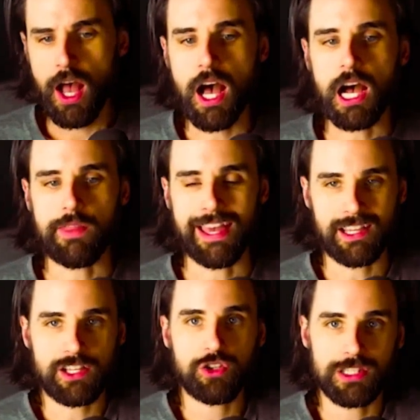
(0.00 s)

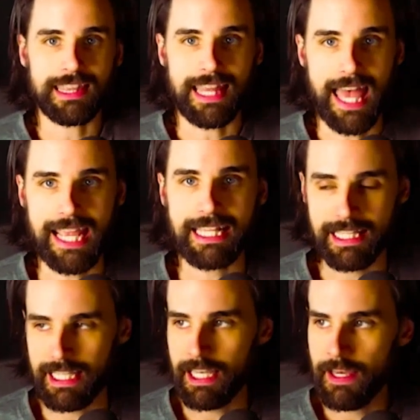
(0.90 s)
that could
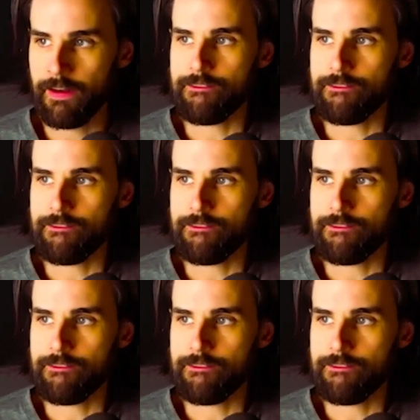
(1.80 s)
likely